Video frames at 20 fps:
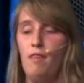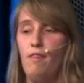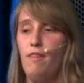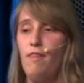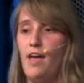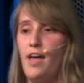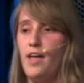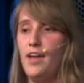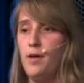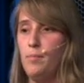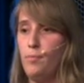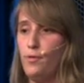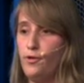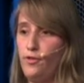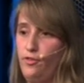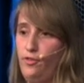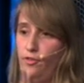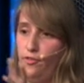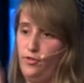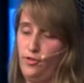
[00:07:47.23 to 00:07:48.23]
then it
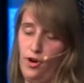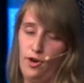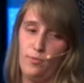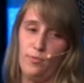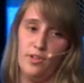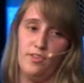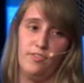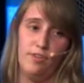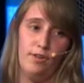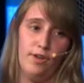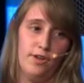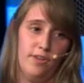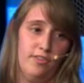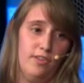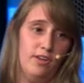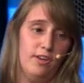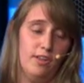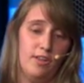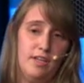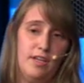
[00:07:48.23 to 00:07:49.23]
puts shard 1's
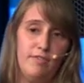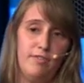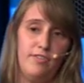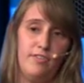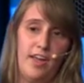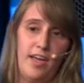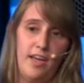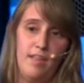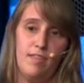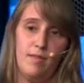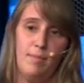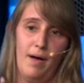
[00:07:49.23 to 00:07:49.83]
alerts into the leave state.